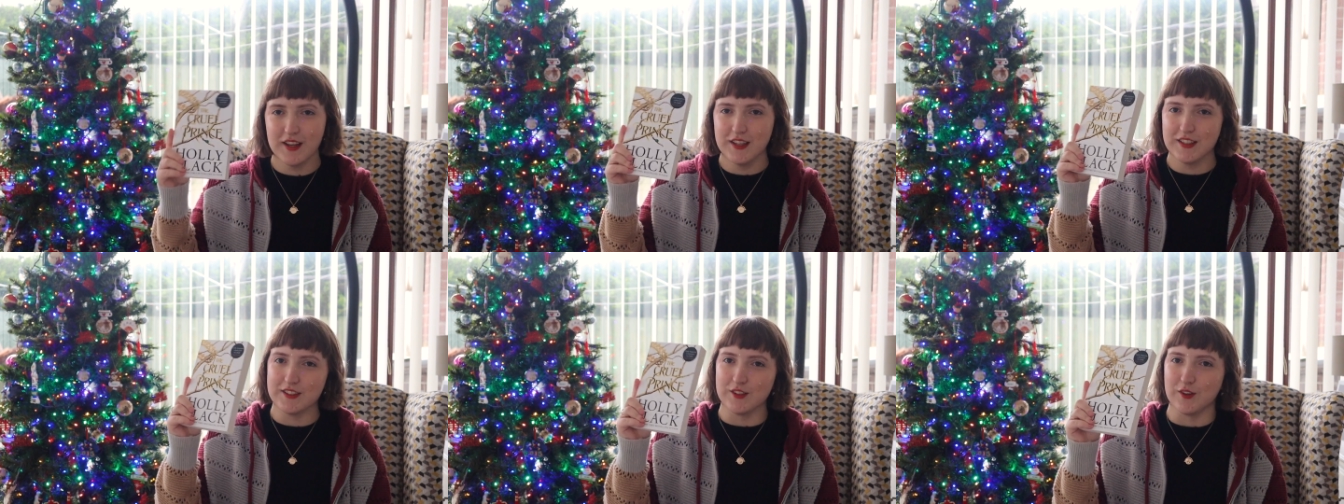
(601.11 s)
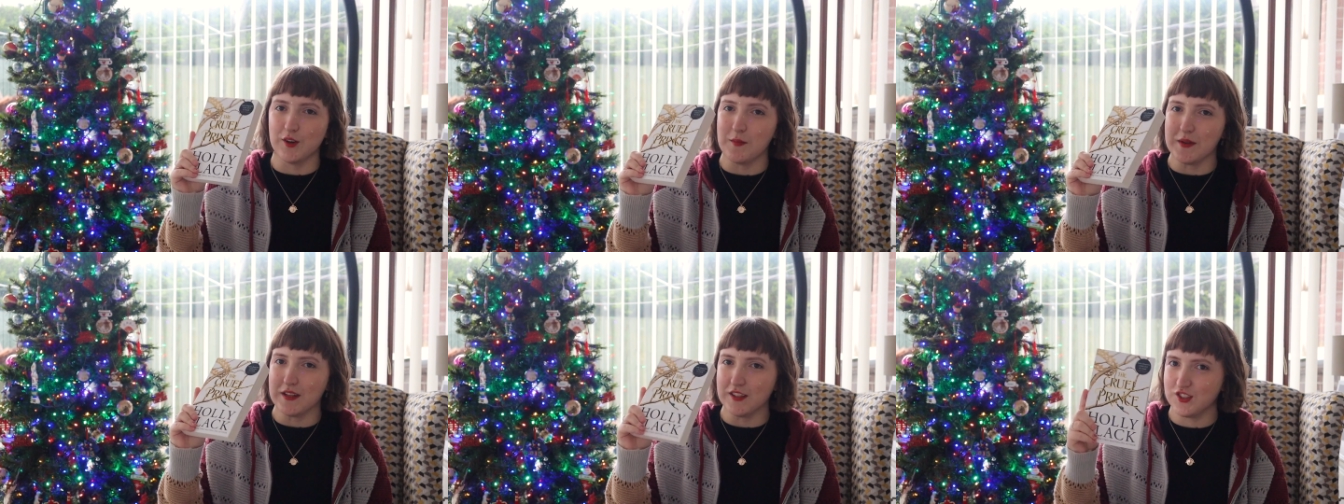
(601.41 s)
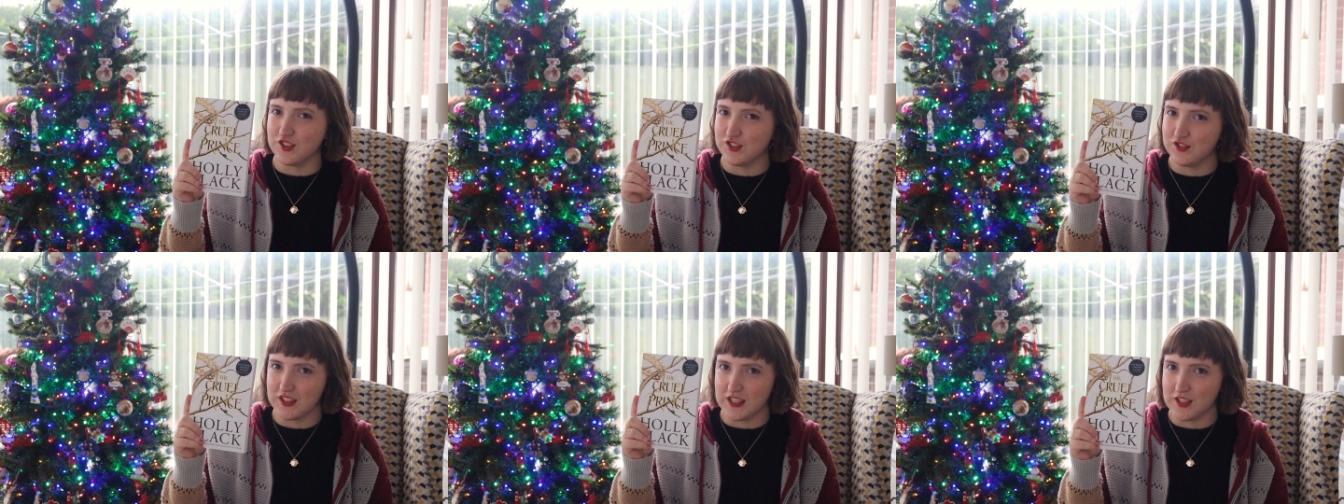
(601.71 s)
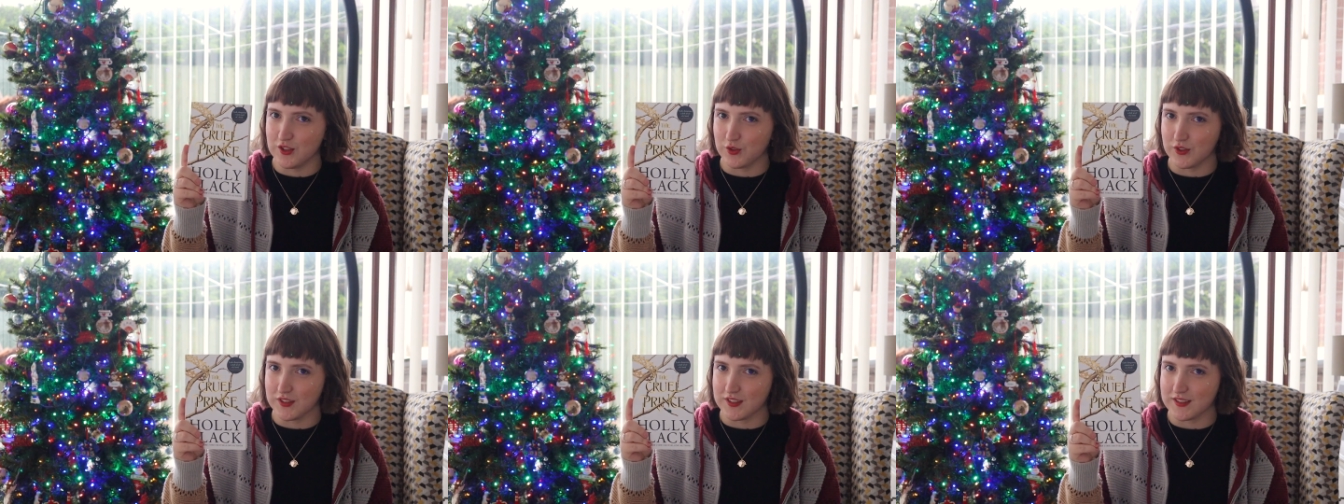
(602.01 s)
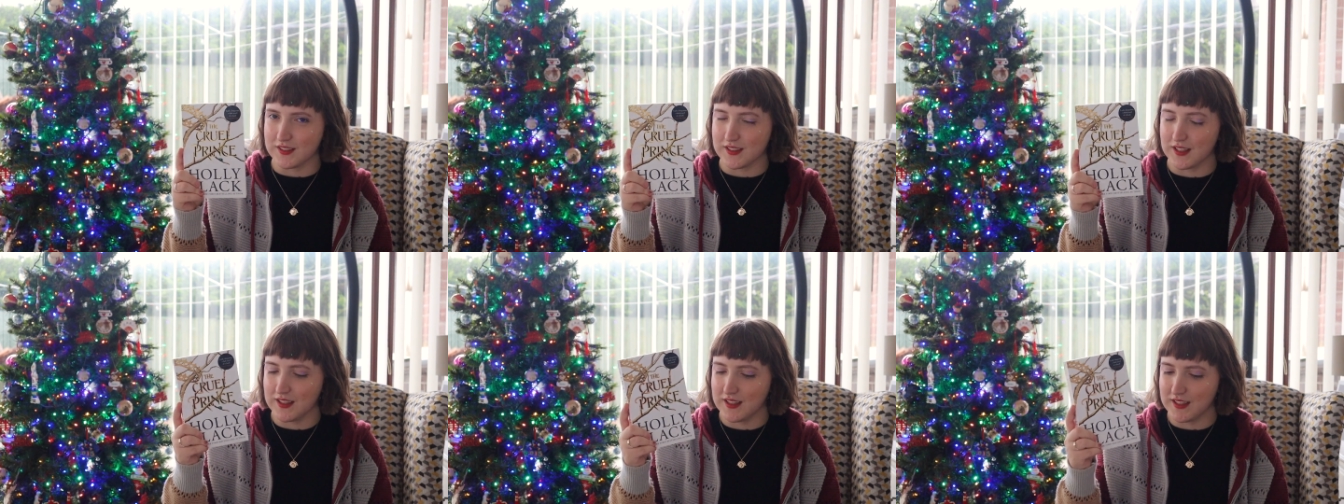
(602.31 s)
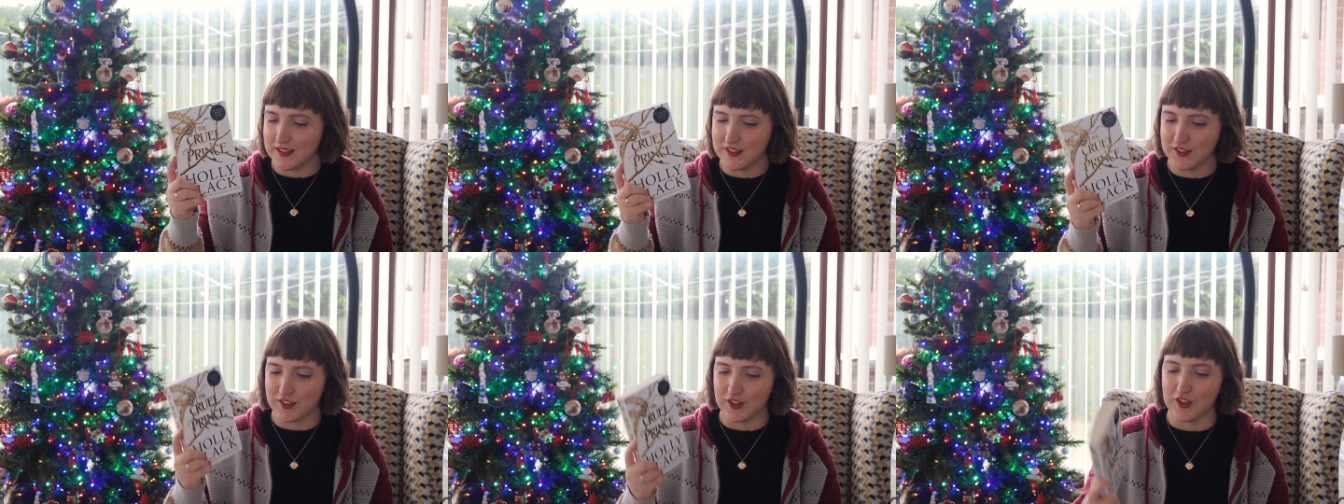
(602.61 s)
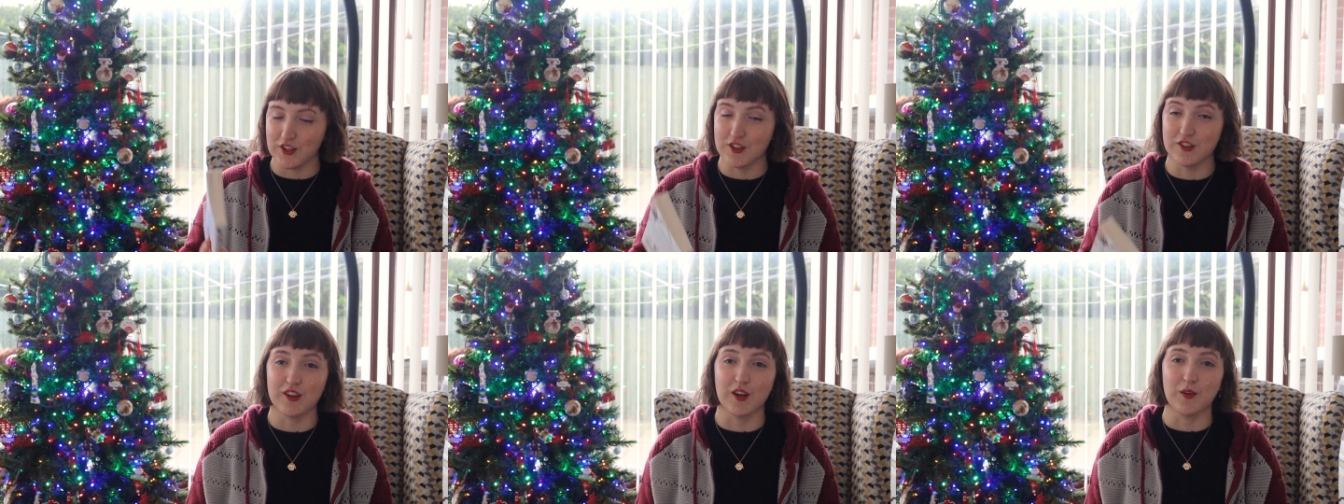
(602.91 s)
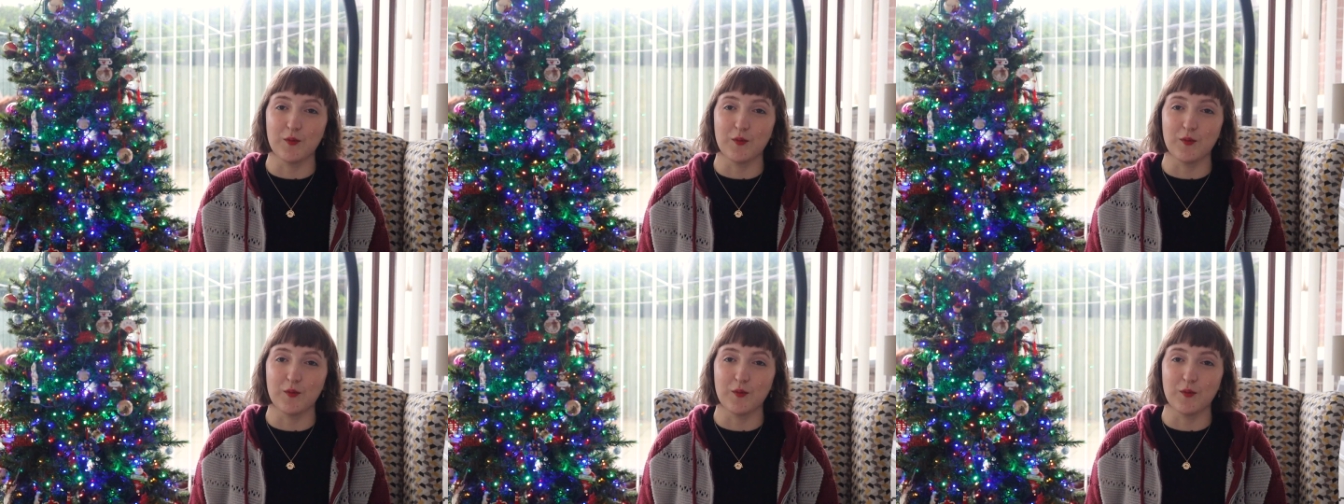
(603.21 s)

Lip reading: so I mean, she endorses it, it's good.